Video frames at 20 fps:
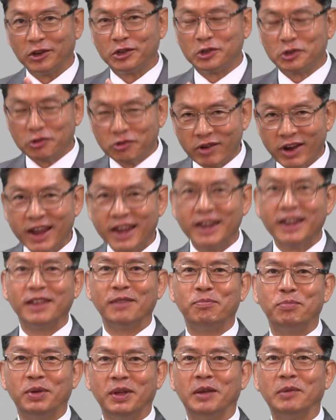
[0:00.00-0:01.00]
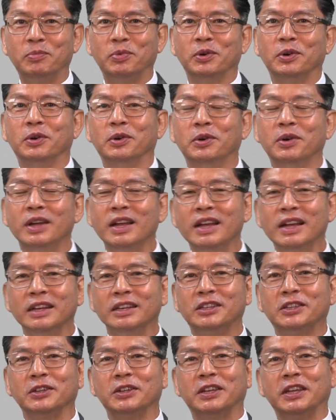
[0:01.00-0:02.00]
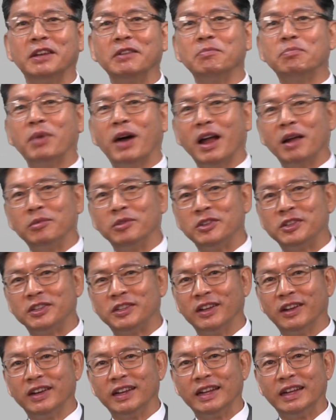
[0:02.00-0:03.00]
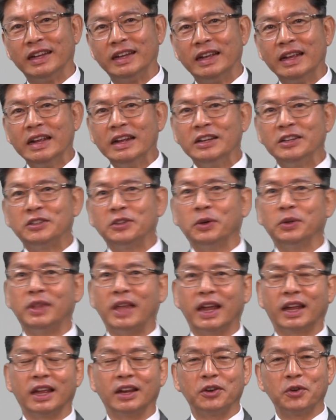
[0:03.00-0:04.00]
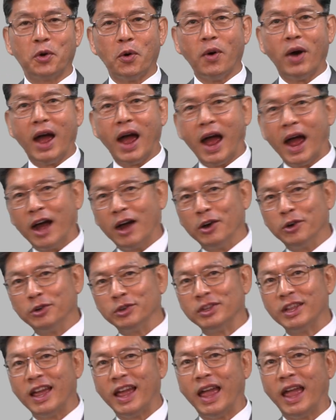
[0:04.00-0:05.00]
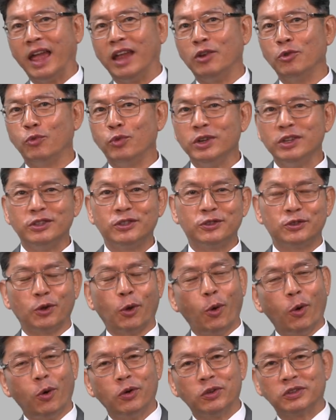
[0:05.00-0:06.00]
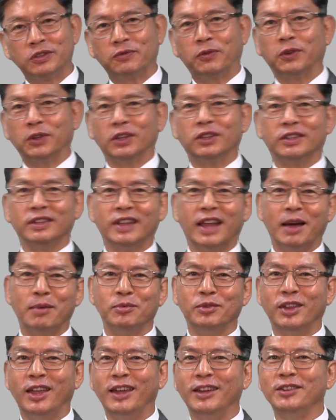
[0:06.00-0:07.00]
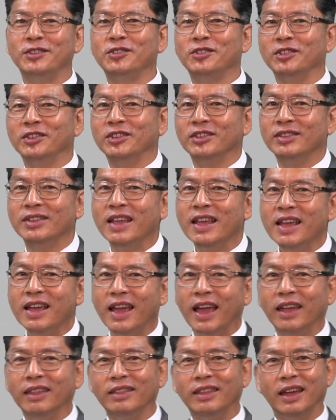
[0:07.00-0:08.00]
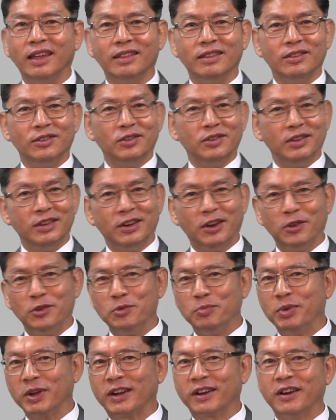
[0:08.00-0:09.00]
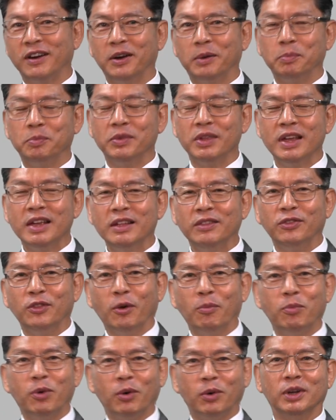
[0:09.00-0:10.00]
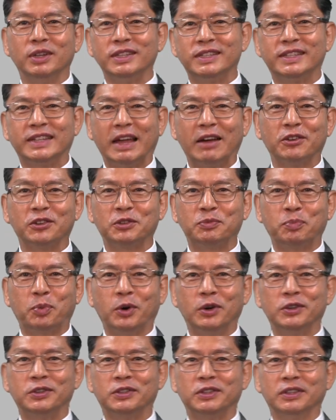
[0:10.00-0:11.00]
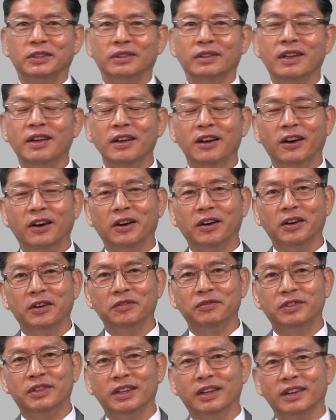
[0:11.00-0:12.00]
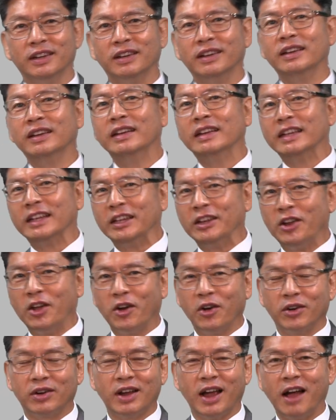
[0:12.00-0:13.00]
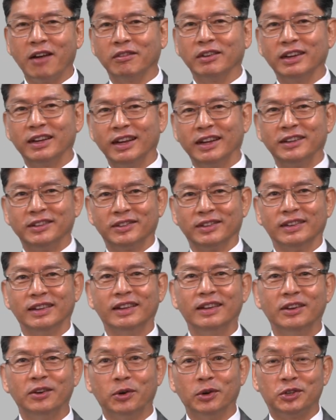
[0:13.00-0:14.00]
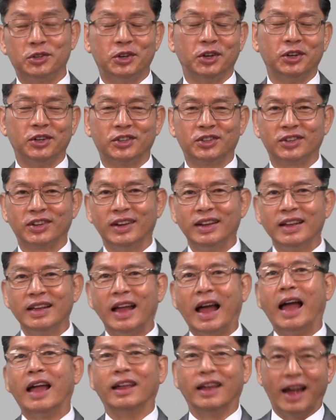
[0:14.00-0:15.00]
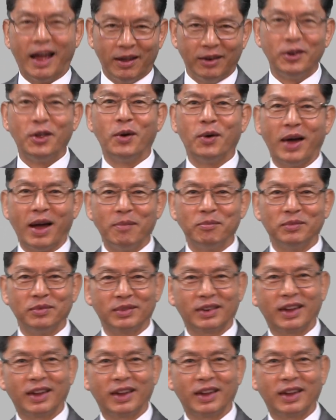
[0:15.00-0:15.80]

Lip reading: training people to give Bible study so they can go out and win souls for the denomination, and then you become number 1 salesperson of the congregation or church. I know I'm